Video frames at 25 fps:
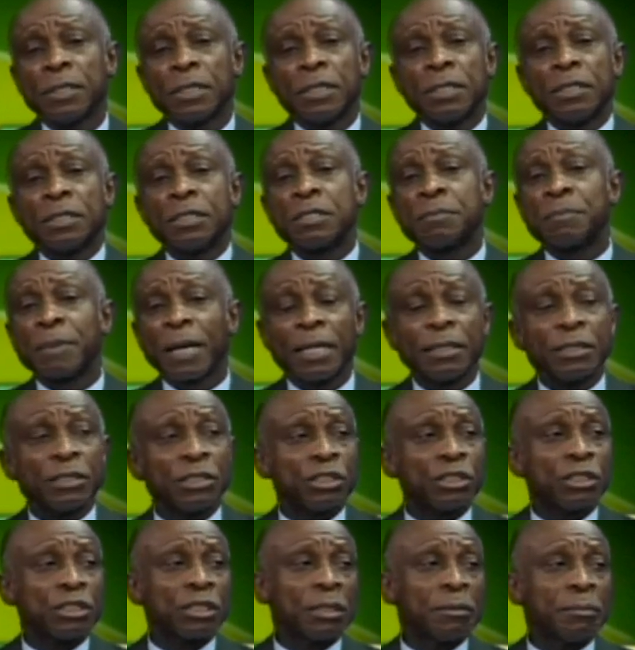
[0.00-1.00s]

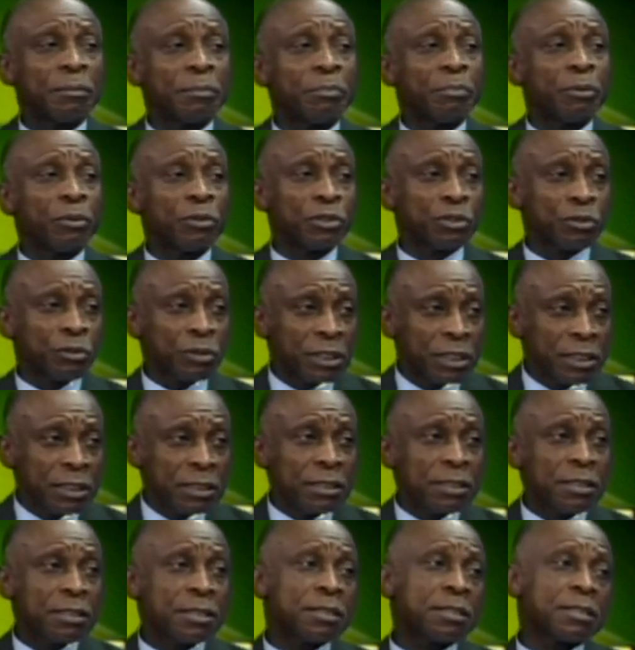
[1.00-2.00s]
Spanish,
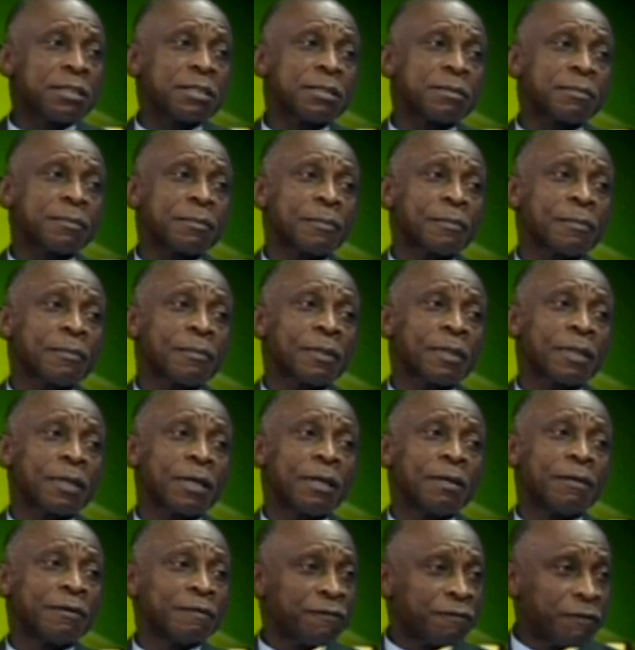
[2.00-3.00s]
Portuguese,
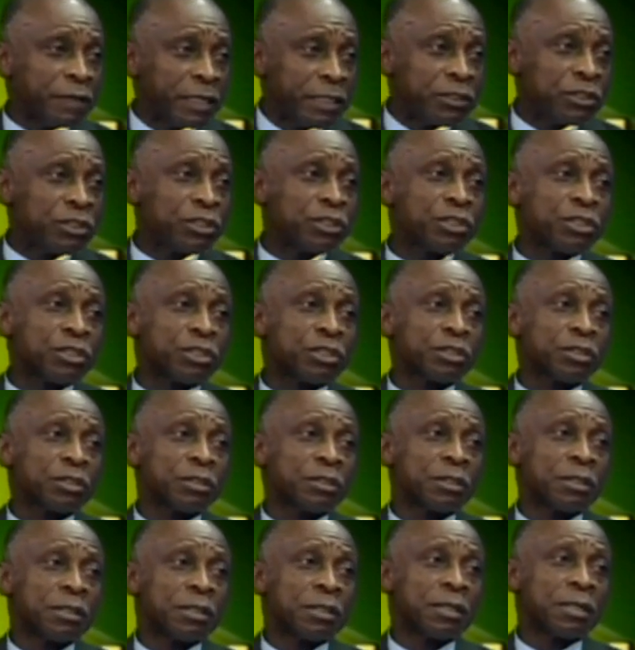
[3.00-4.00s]
French,
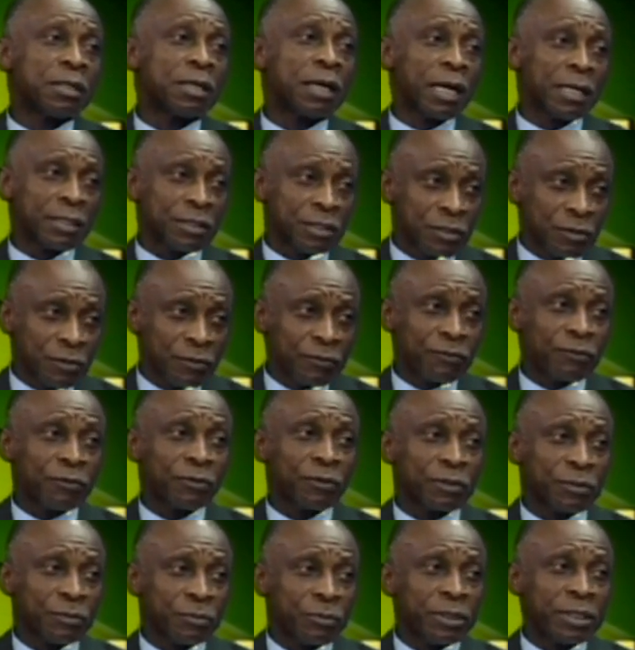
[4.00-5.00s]
and so
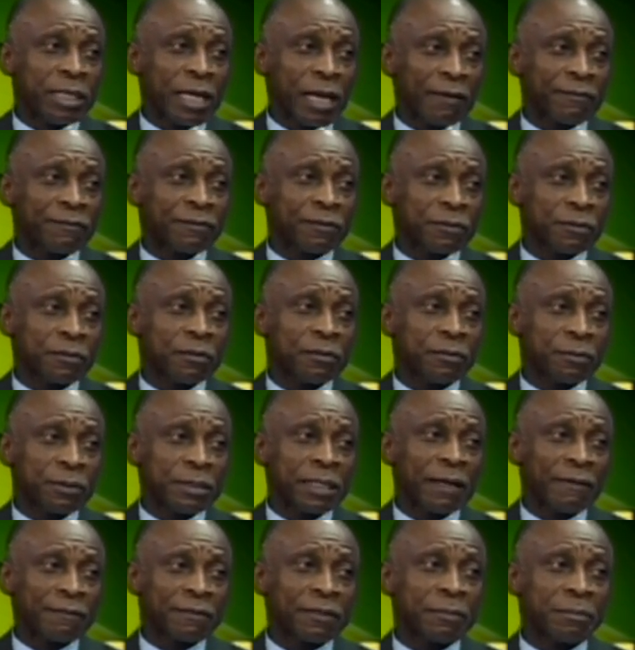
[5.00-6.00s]
forth. We have to
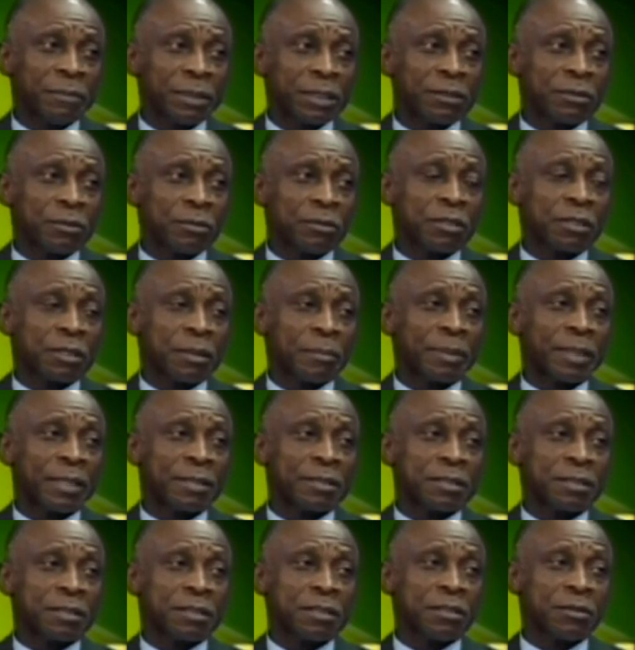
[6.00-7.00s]
build those
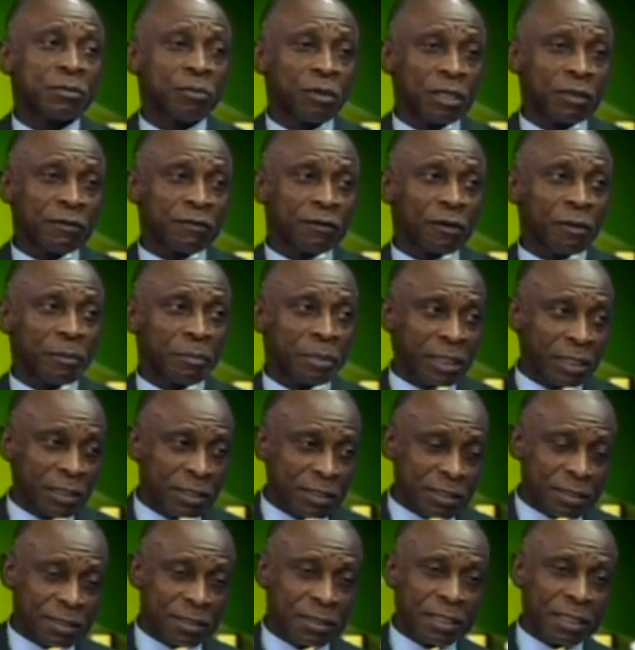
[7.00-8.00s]
capacities. One of our
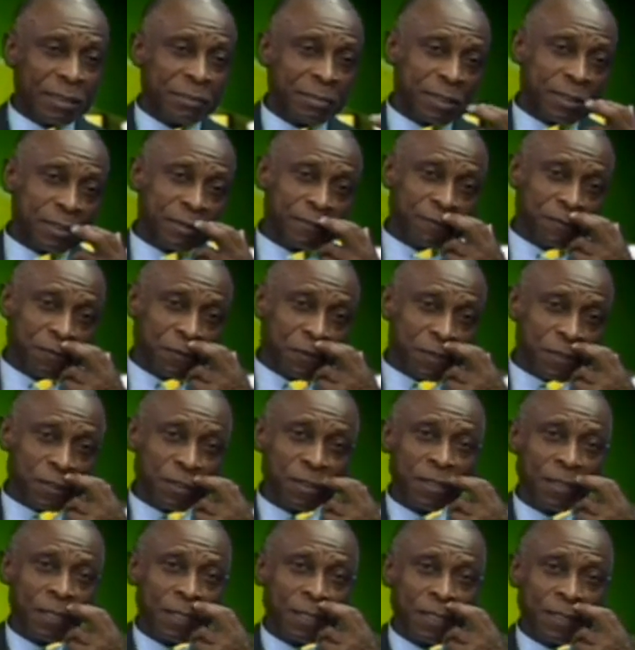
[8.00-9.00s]
biggest neighbors, of course,
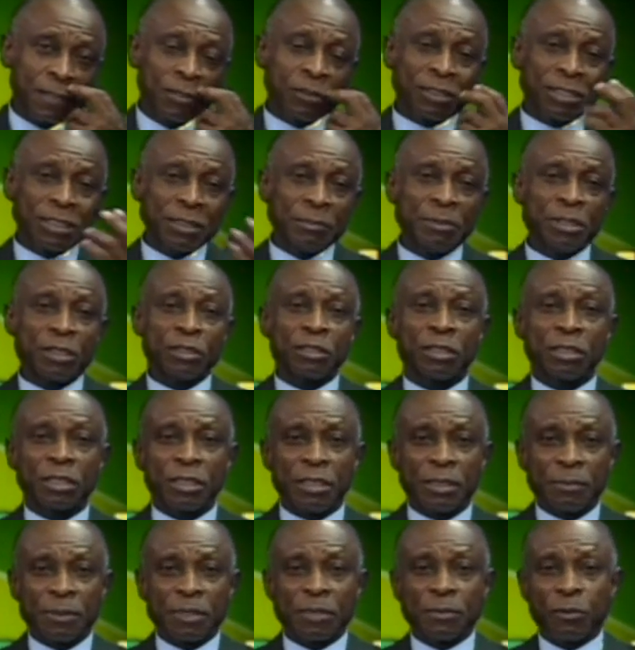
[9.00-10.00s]
not immediate
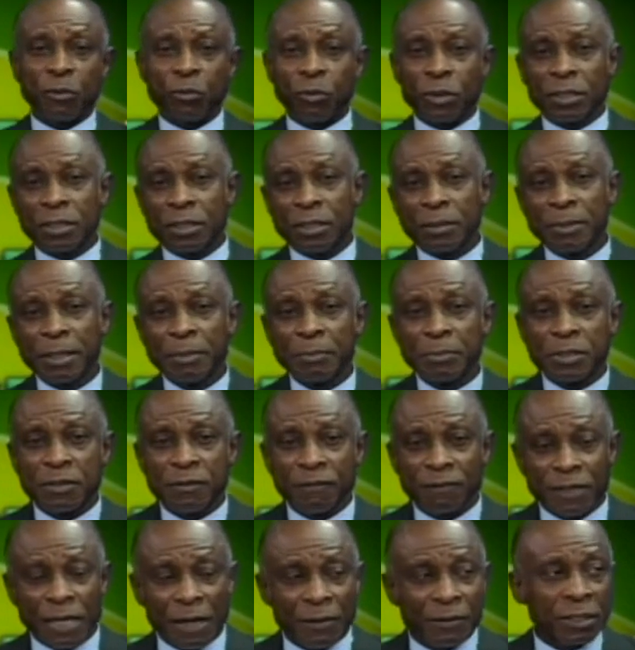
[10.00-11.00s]
neighbors, but one of the members
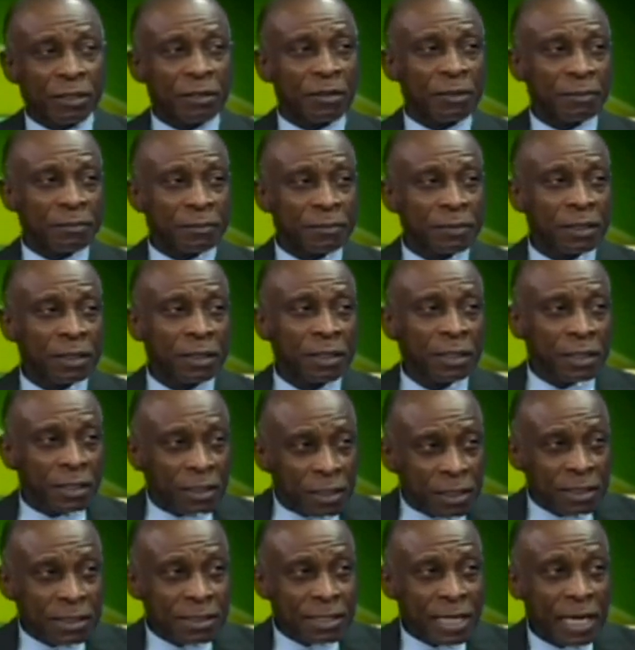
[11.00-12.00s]
of CARICOM,
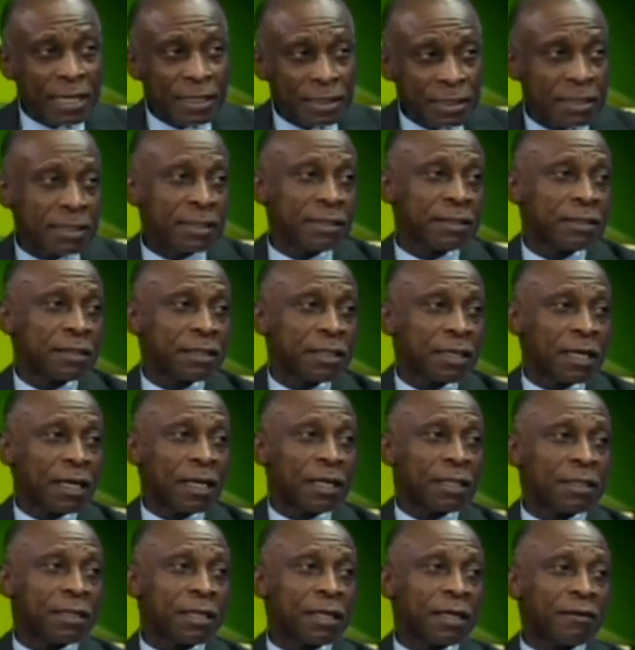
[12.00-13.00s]
is Haiti,
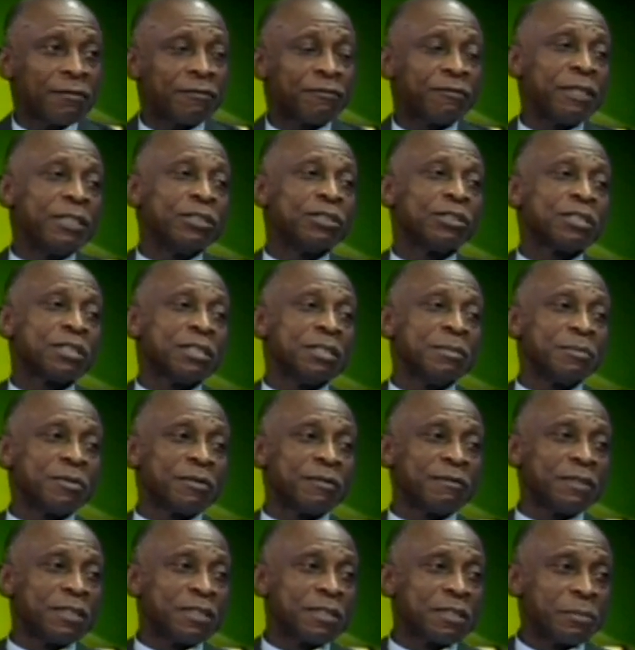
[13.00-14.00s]
and French seems
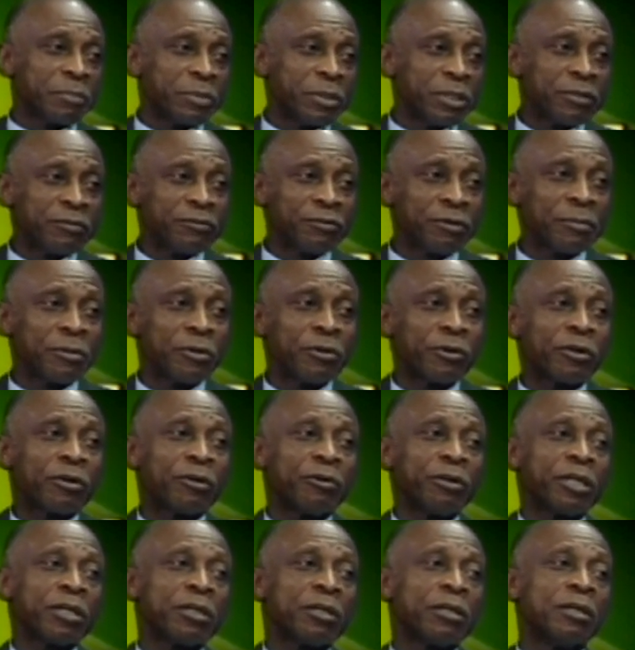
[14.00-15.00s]
to have disappeared from our
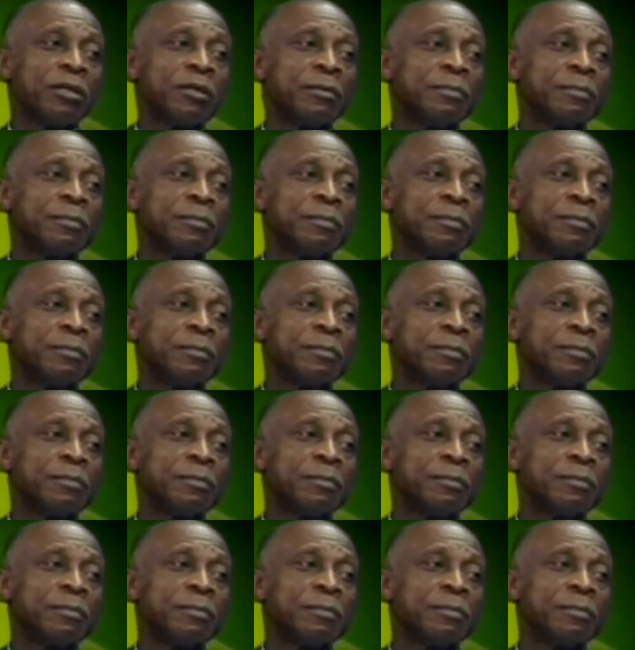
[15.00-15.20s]
curricula.